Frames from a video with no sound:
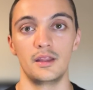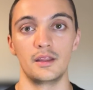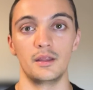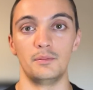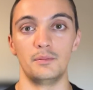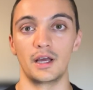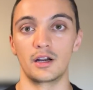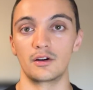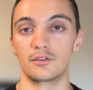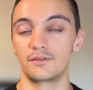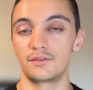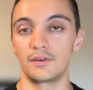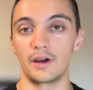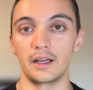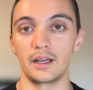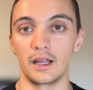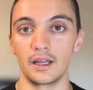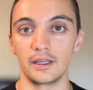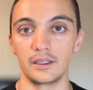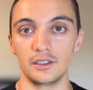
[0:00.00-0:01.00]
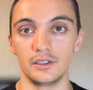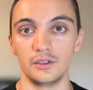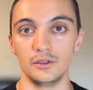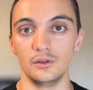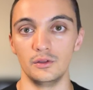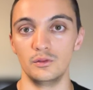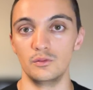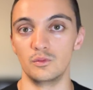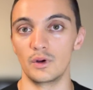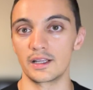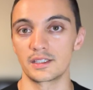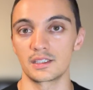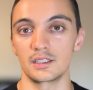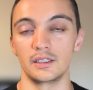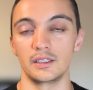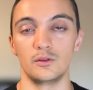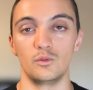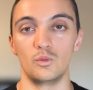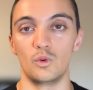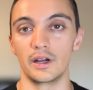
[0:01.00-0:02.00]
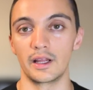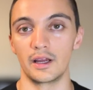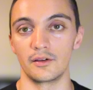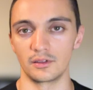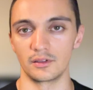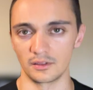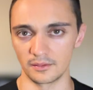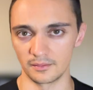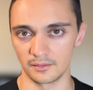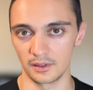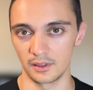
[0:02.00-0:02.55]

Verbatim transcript: the better fight IQ, wrestling, whatever.